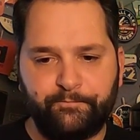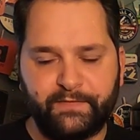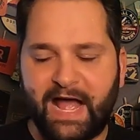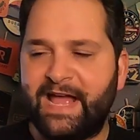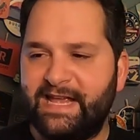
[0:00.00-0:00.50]

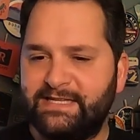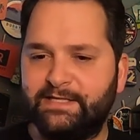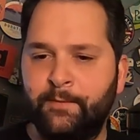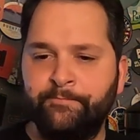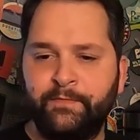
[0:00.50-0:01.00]
That is,
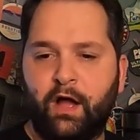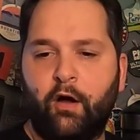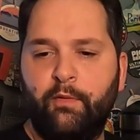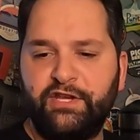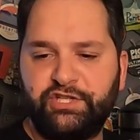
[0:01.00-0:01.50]
I
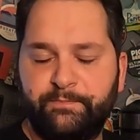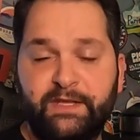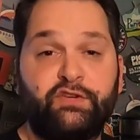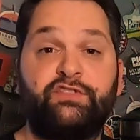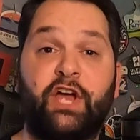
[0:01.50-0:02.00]
wish
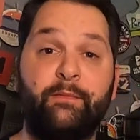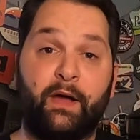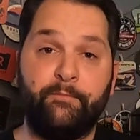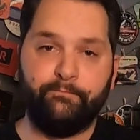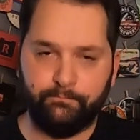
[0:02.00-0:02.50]
it's
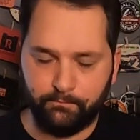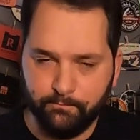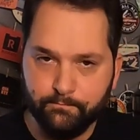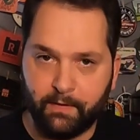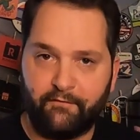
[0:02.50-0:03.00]
October.
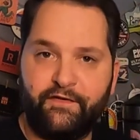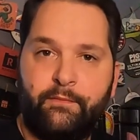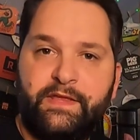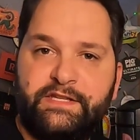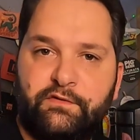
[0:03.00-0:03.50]
I'm
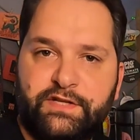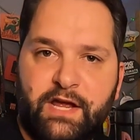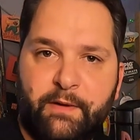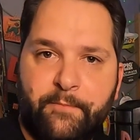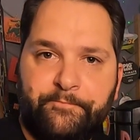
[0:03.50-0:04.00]
filming this in
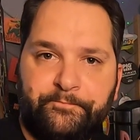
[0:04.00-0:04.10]
October.